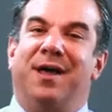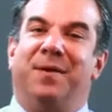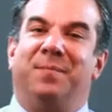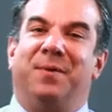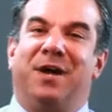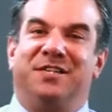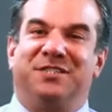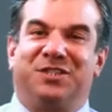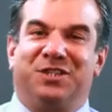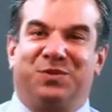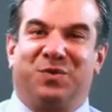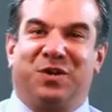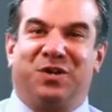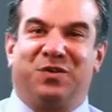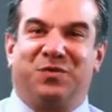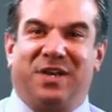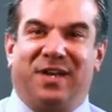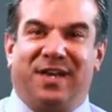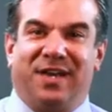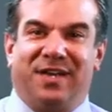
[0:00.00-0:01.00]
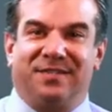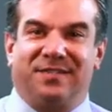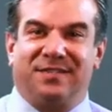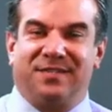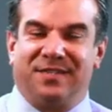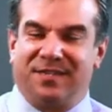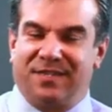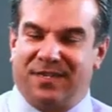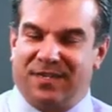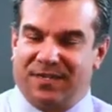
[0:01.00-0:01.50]
I'm Isaac Rodriguez.
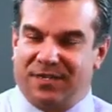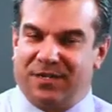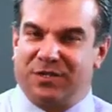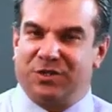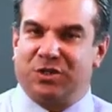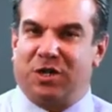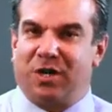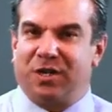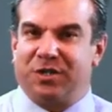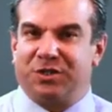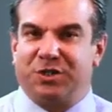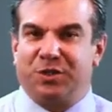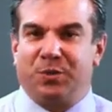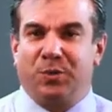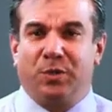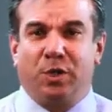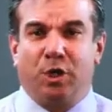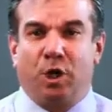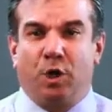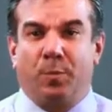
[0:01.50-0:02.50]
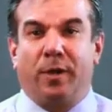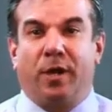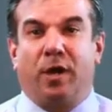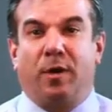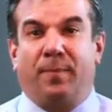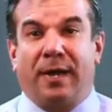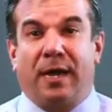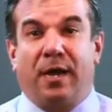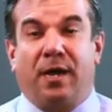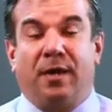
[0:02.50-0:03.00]
I'm going to talk to you a little bit
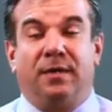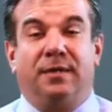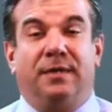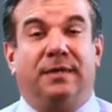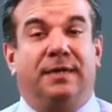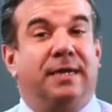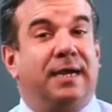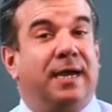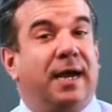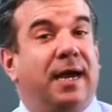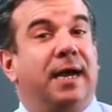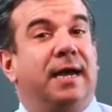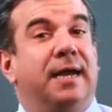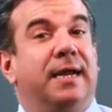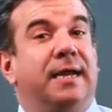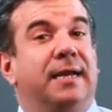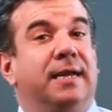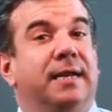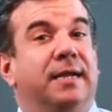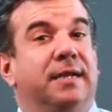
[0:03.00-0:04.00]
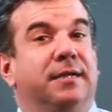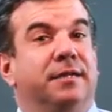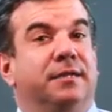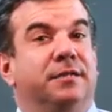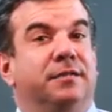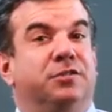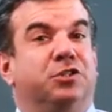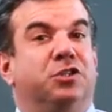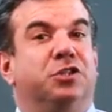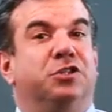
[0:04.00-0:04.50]
about a guide
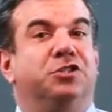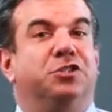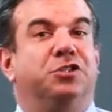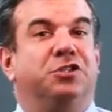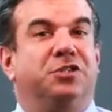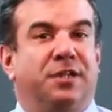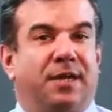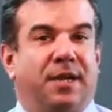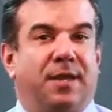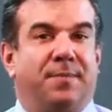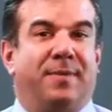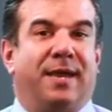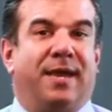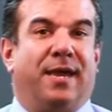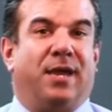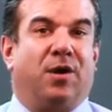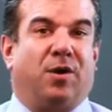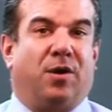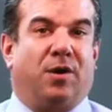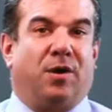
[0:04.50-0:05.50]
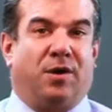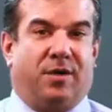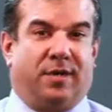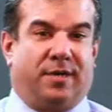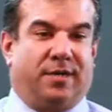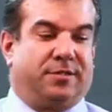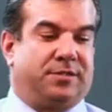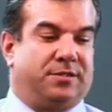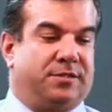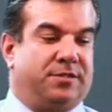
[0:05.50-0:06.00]
to Ginnie Mae
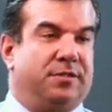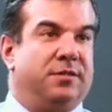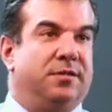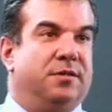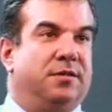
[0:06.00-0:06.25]
audits.